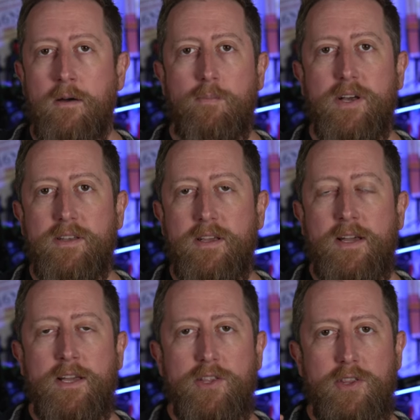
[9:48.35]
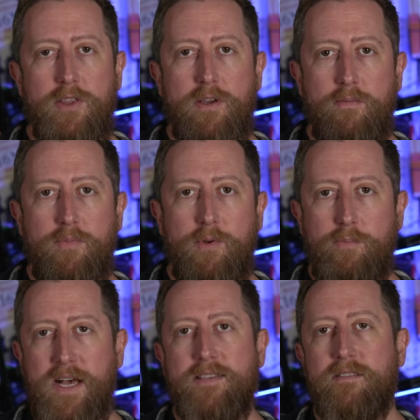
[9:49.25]
But the the
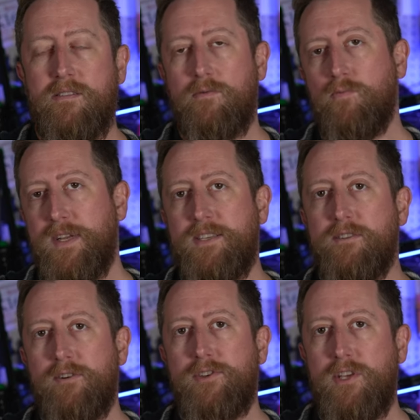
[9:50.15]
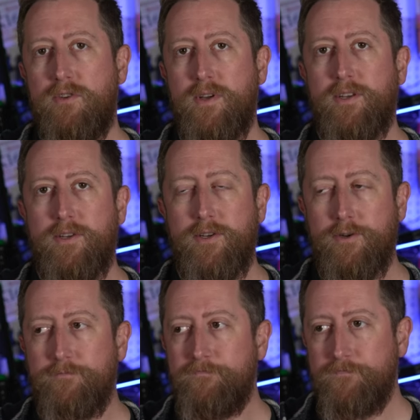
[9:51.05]
best research that you can do,